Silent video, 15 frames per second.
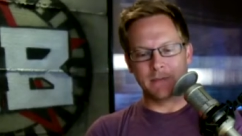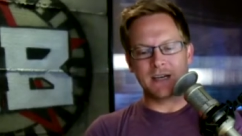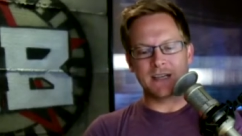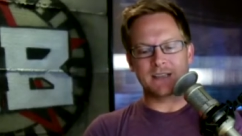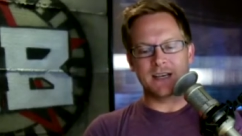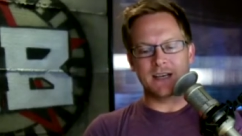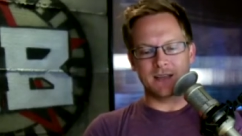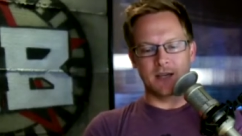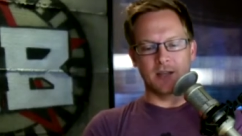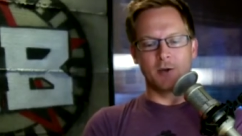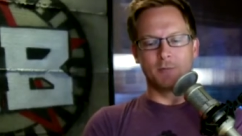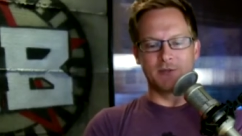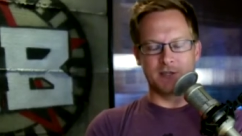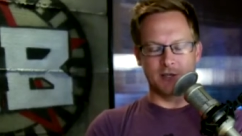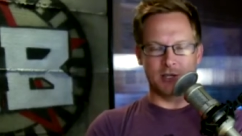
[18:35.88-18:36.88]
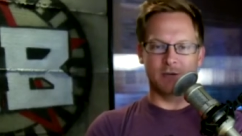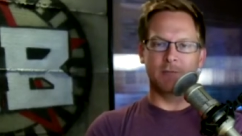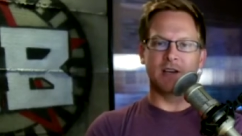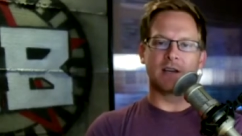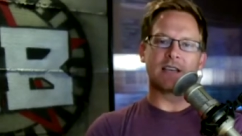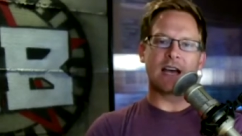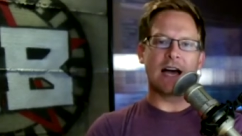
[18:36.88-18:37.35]
I'm going to take the other position
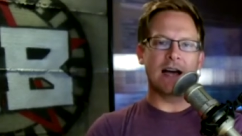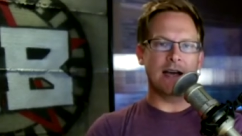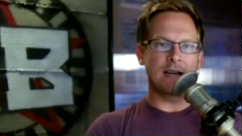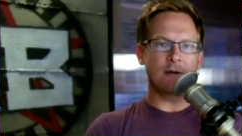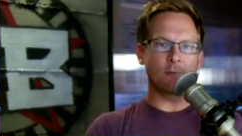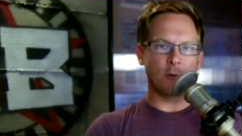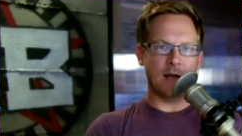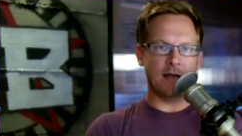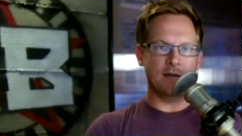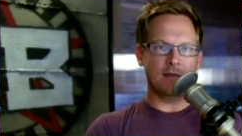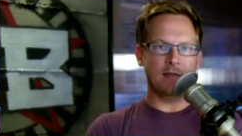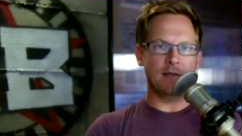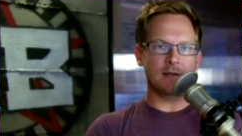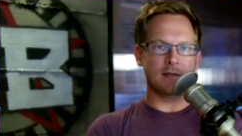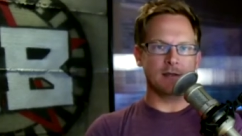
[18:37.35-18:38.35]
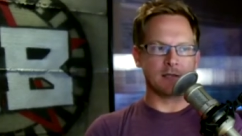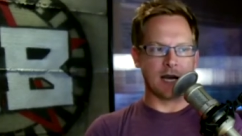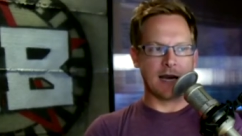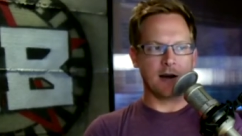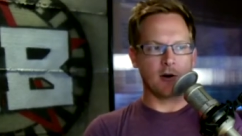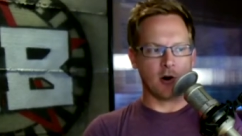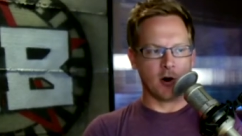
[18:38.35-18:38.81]
because I read this
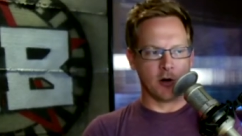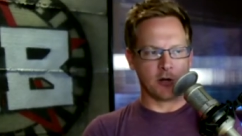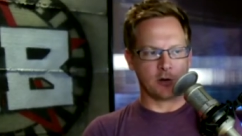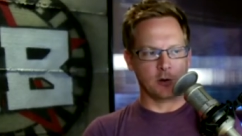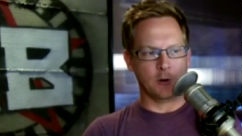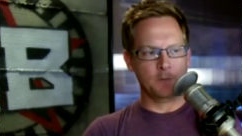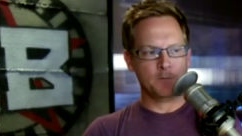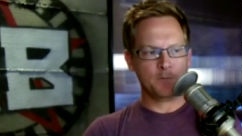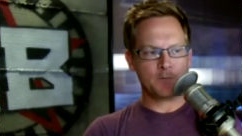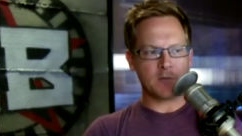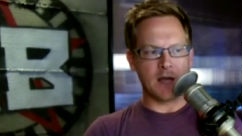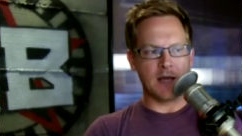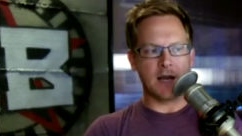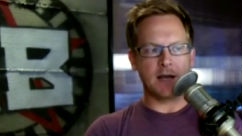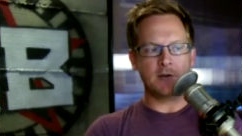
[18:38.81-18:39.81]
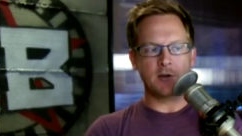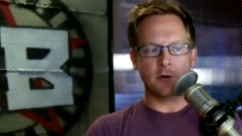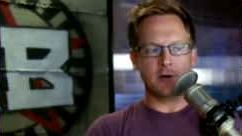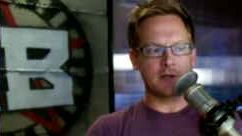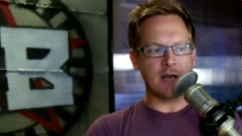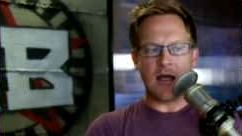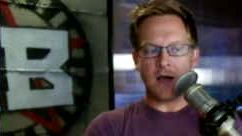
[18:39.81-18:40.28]
entire article and I
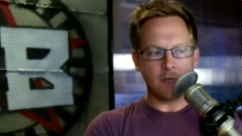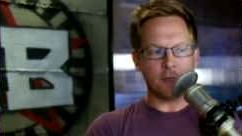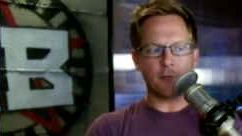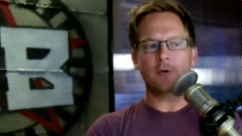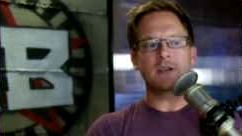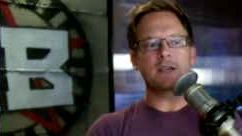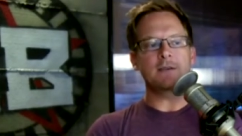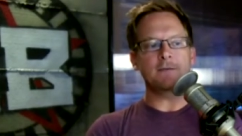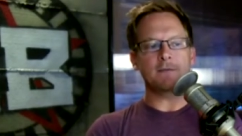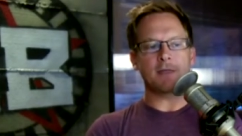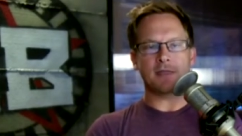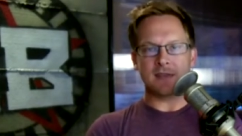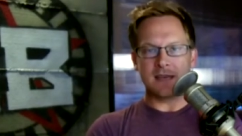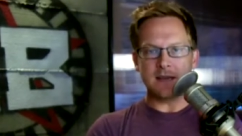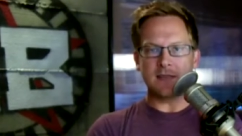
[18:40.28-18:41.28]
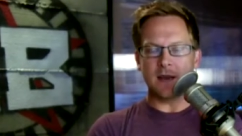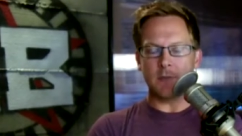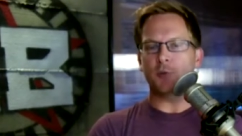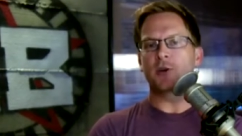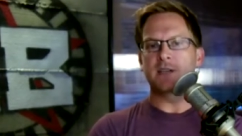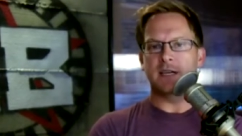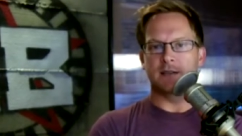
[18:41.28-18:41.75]
noted everything they
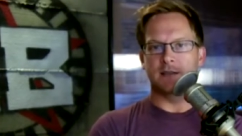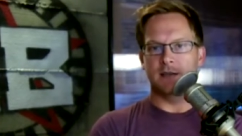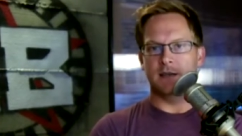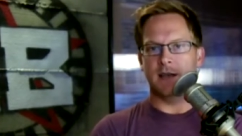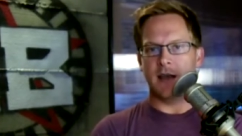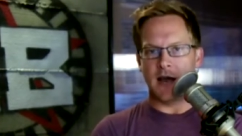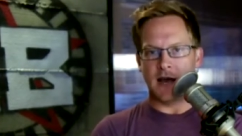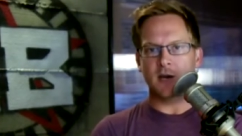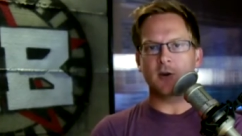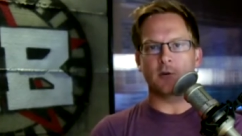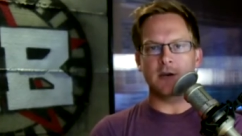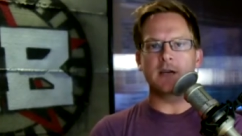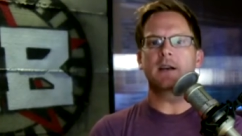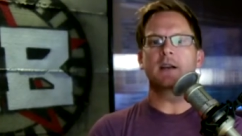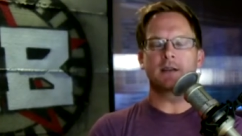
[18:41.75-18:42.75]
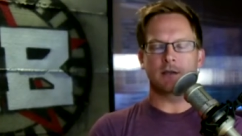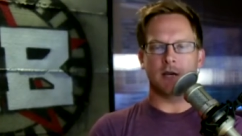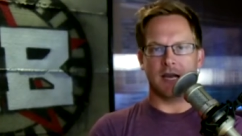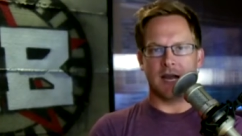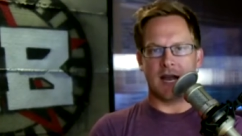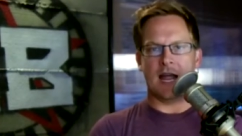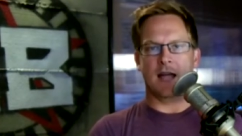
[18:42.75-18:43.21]
predicted and I agreed it's
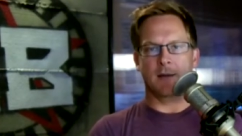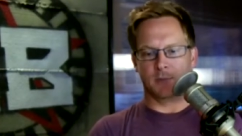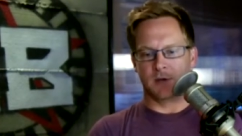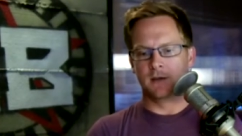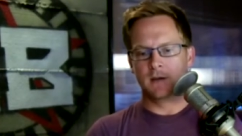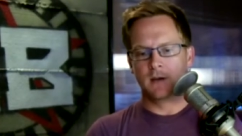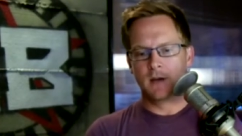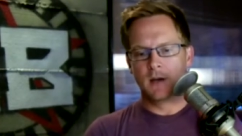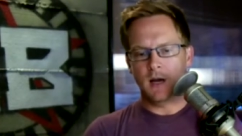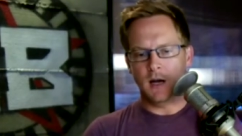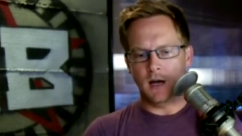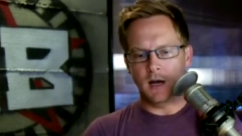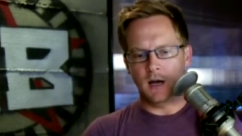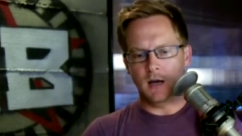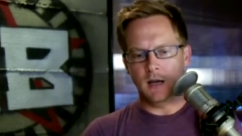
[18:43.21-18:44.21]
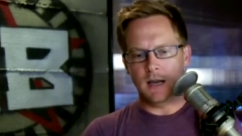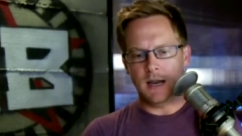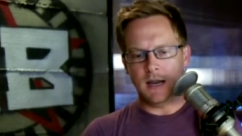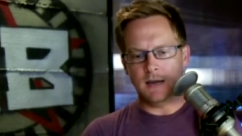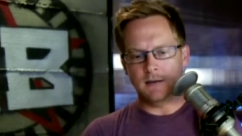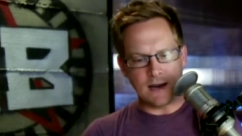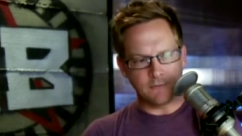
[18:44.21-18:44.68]
going to happen uh,
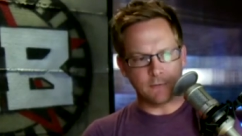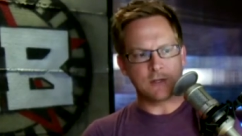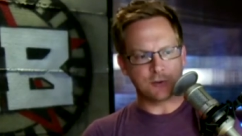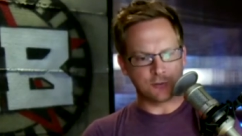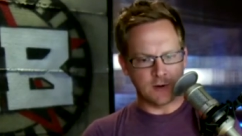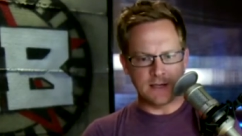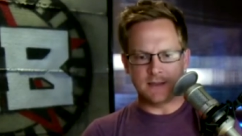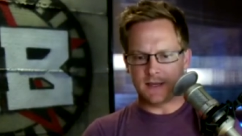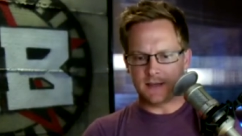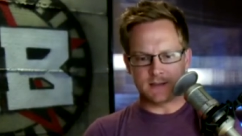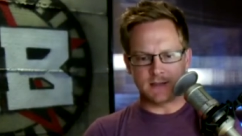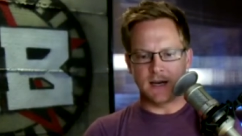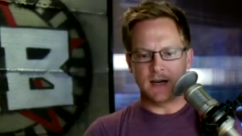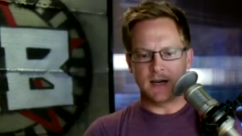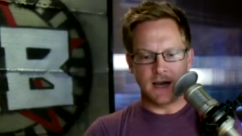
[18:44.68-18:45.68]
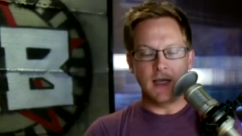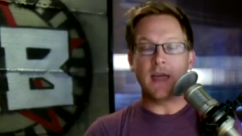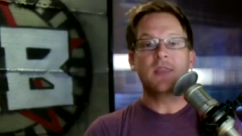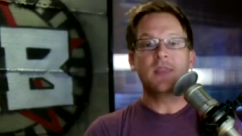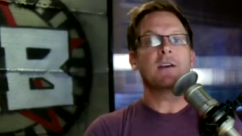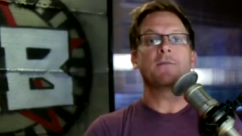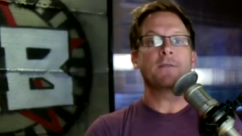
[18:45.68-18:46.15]
and every trend they said and,
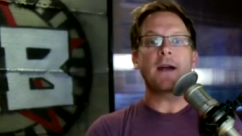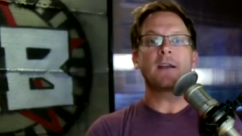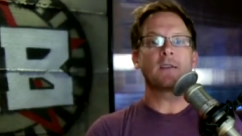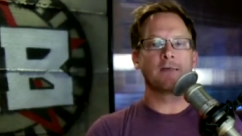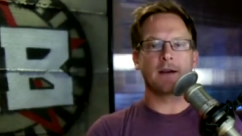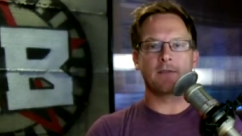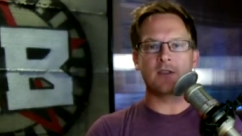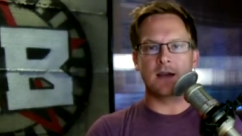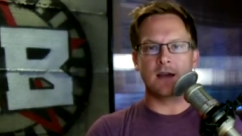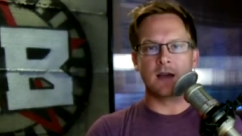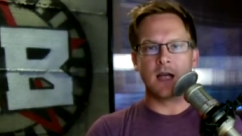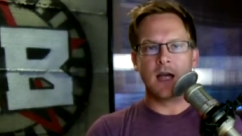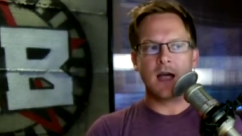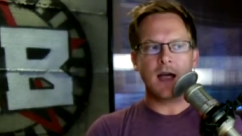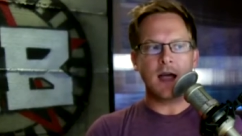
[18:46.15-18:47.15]
and the effect of everything.